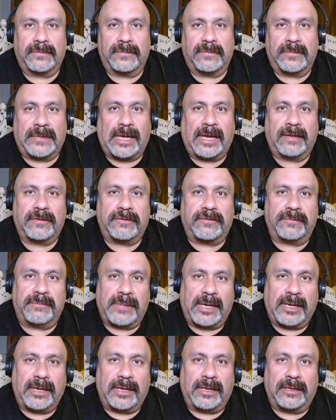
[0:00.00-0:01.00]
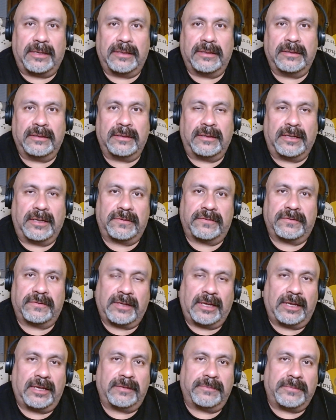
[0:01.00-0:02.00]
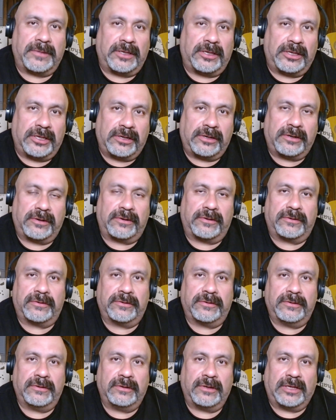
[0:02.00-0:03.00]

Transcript: That's a man. And it's taken me years.